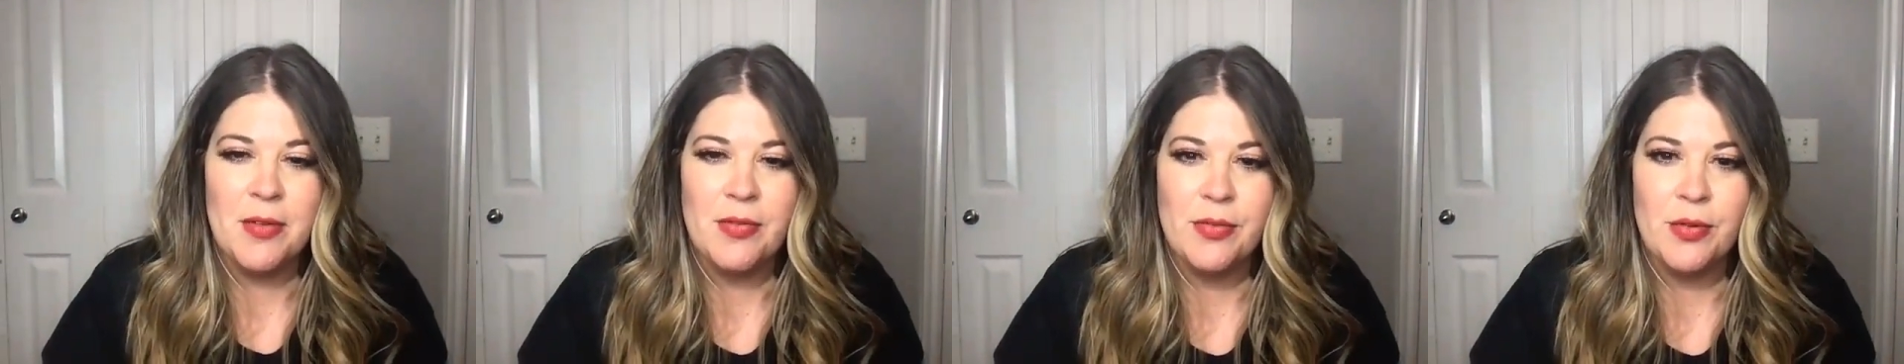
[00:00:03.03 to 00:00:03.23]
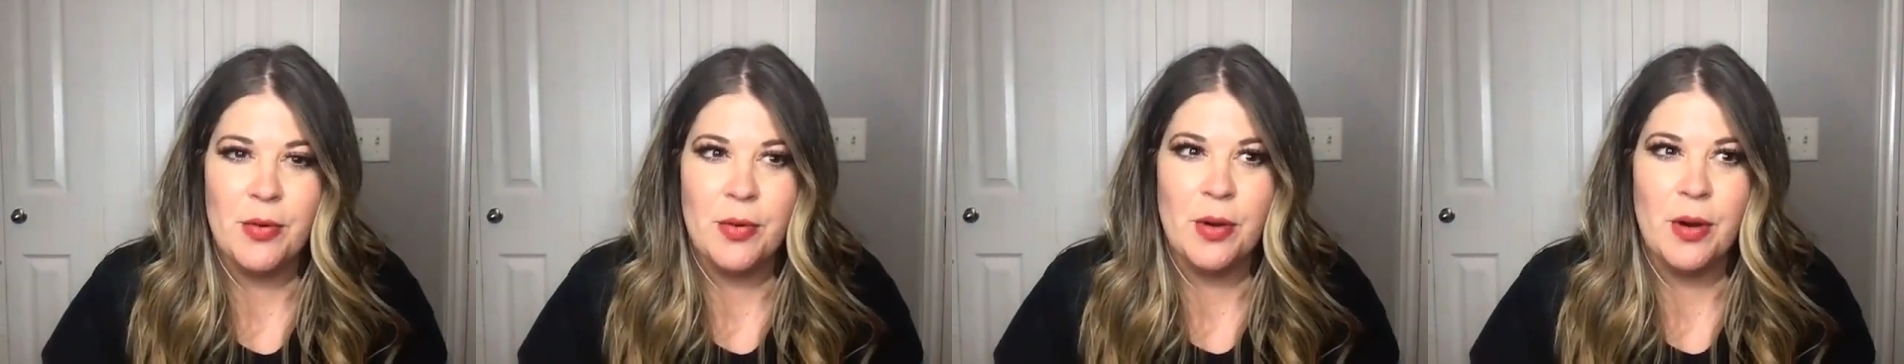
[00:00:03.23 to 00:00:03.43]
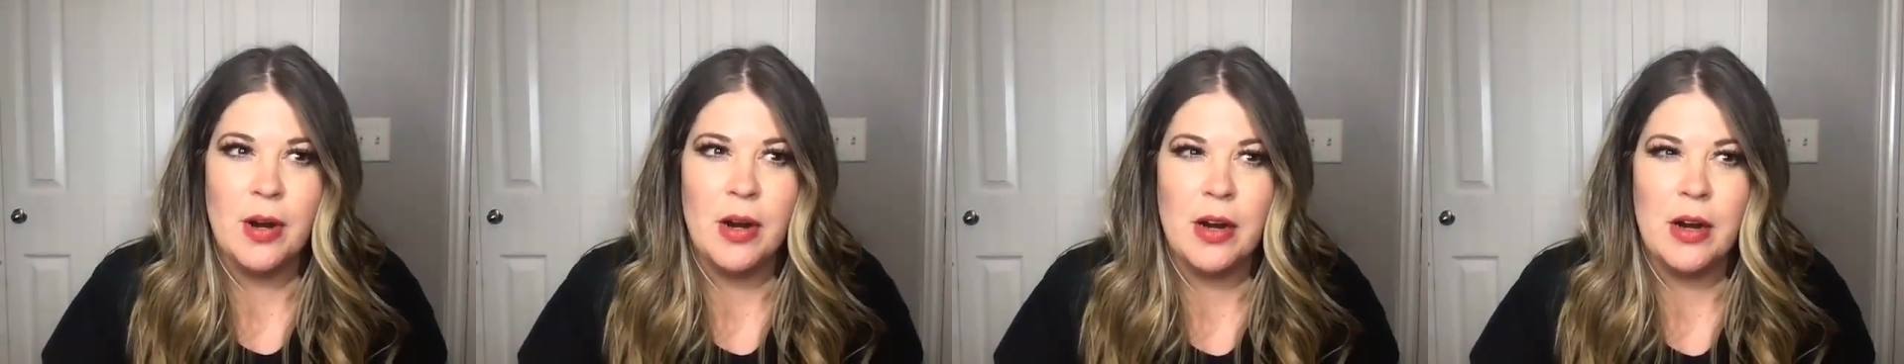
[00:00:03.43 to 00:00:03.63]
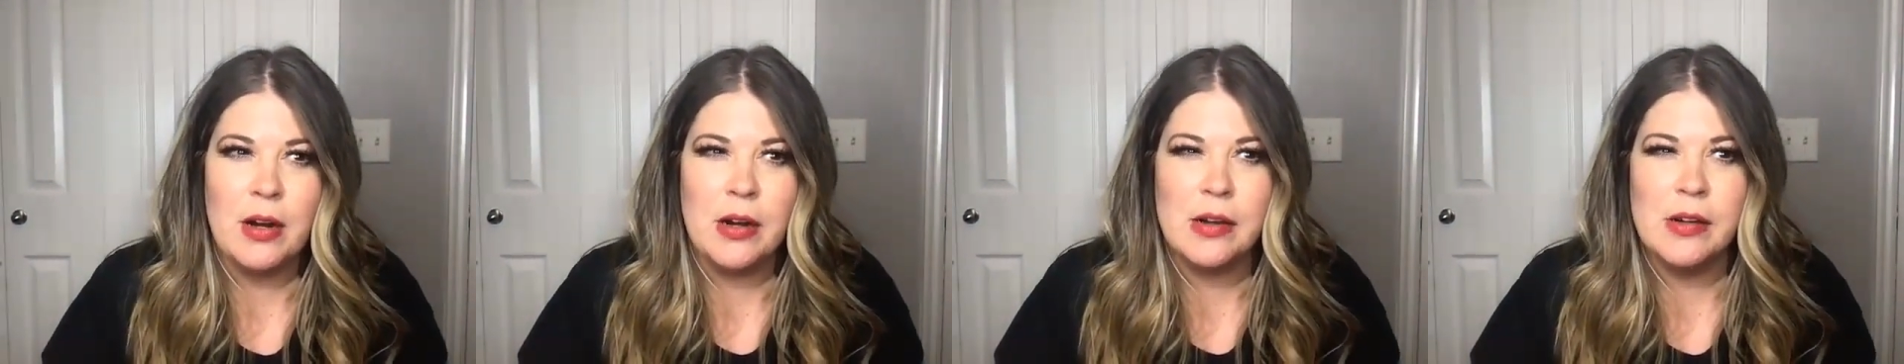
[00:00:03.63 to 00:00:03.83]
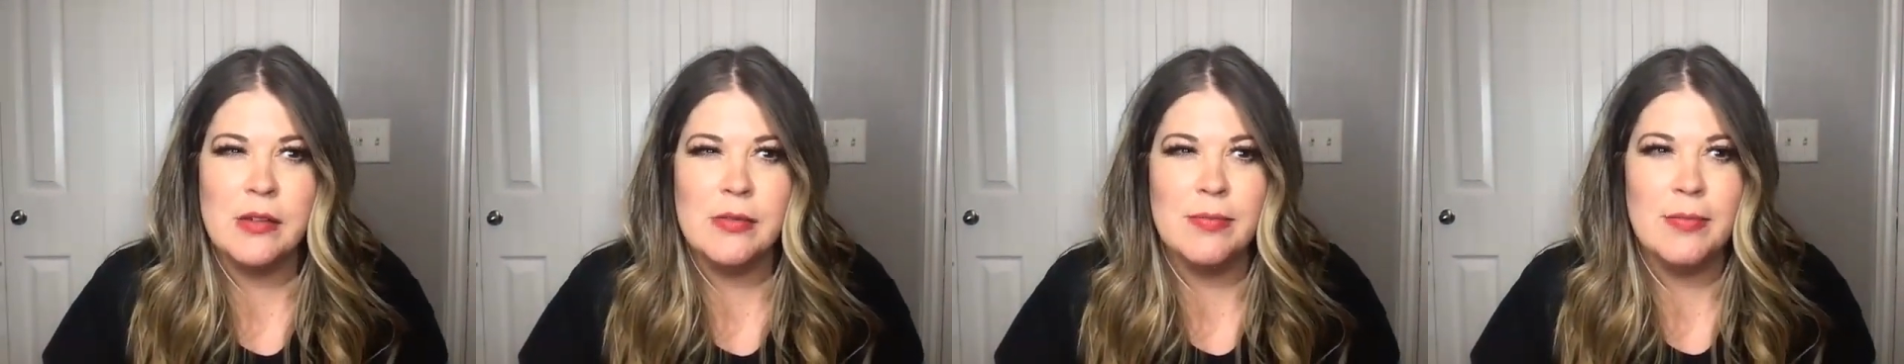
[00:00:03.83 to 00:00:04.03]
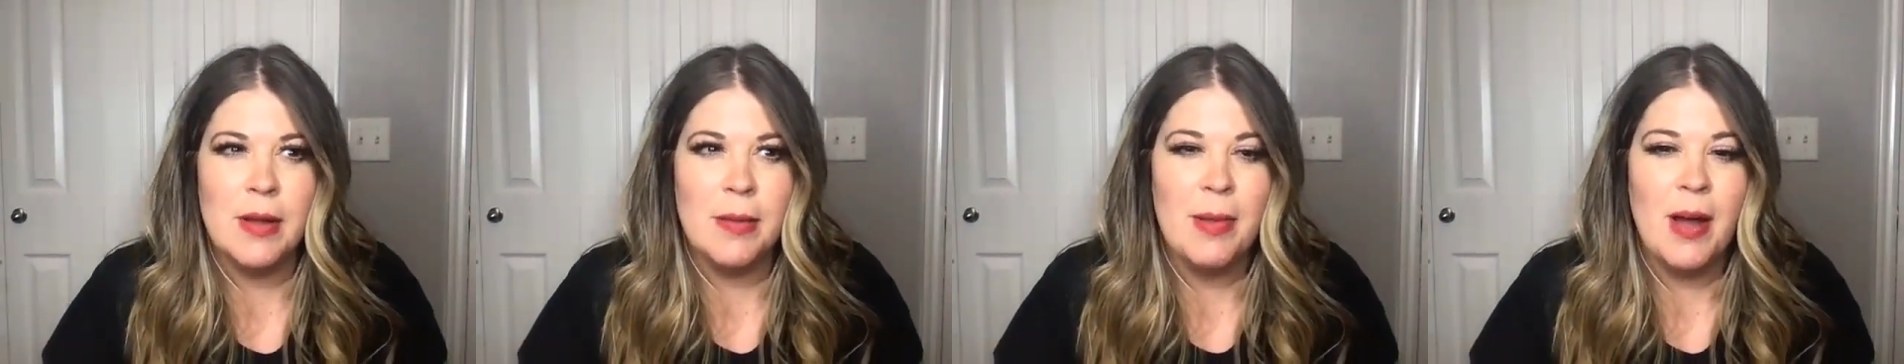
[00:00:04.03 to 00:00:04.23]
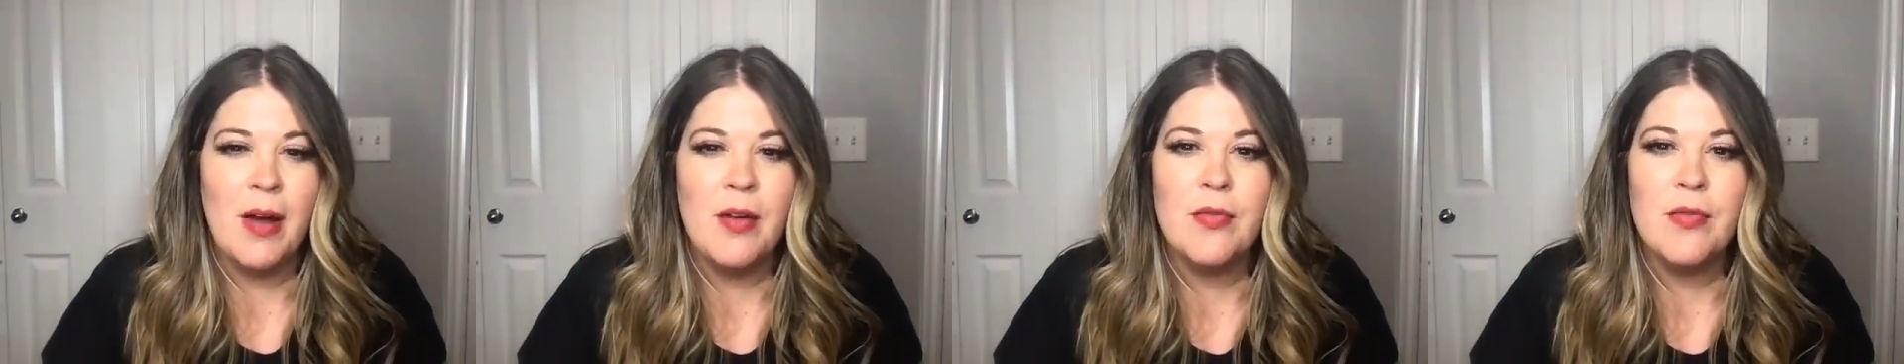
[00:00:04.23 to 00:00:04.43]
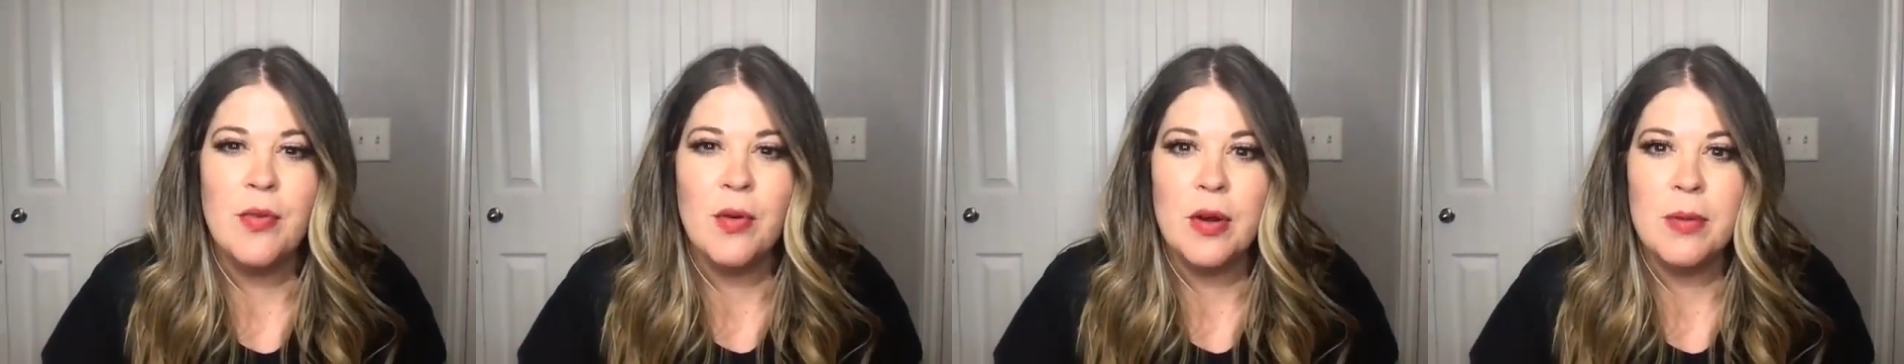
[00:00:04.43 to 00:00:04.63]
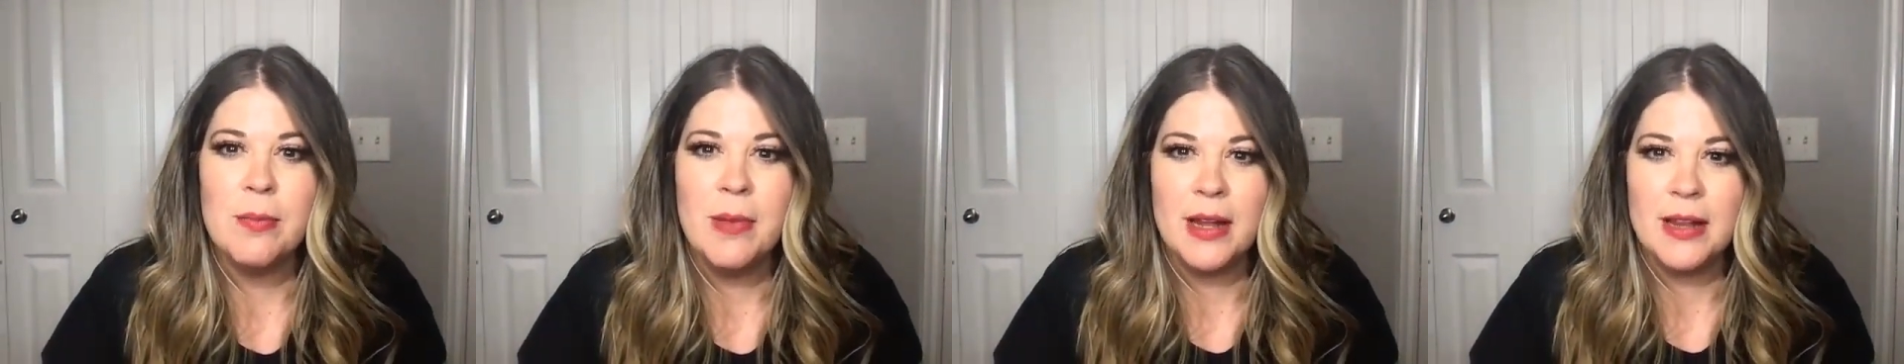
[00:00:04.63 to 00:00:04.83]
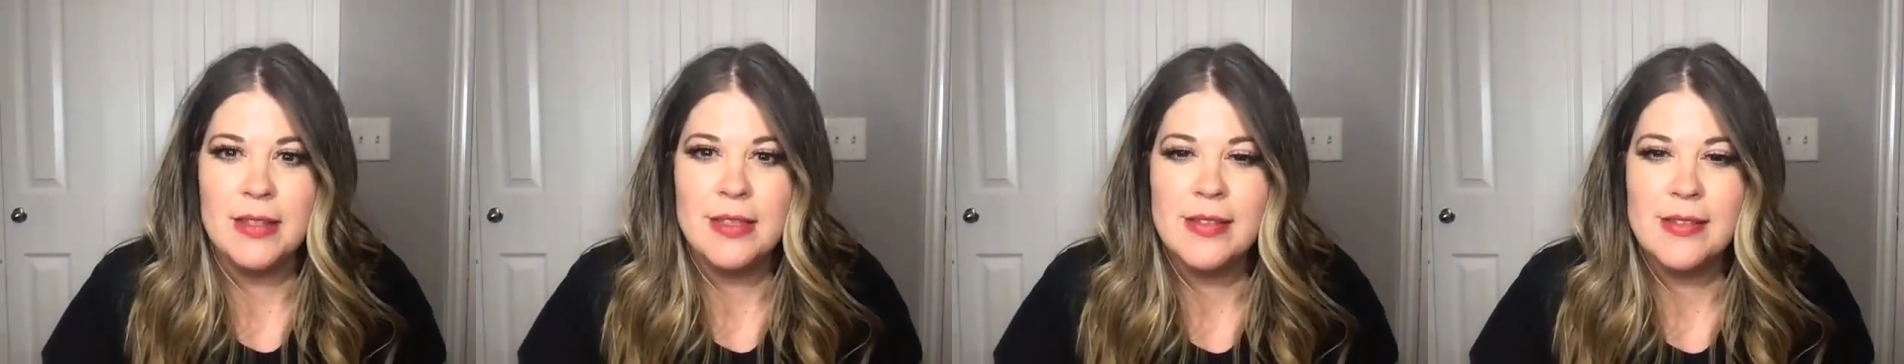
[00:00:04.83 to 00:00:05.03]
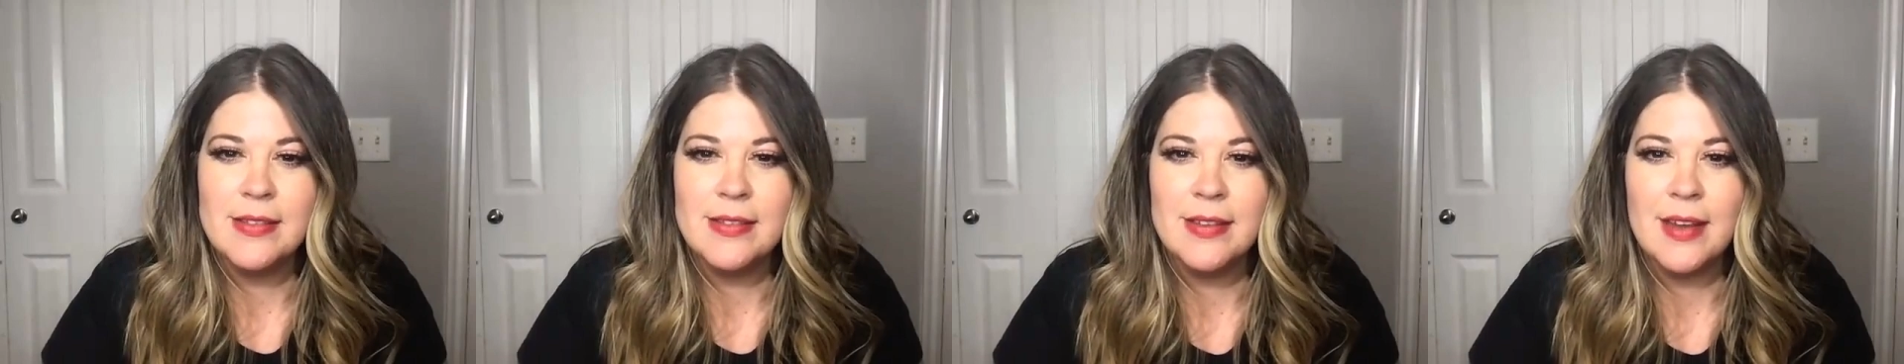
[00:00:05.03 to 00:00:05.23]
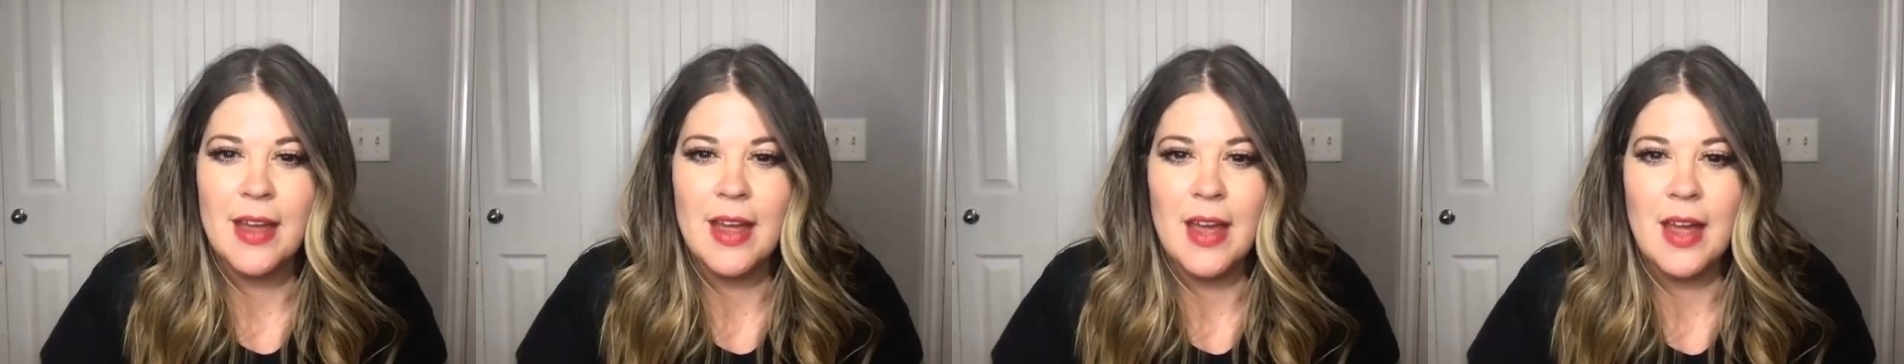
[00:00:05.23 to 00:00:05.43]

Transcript: for about four months.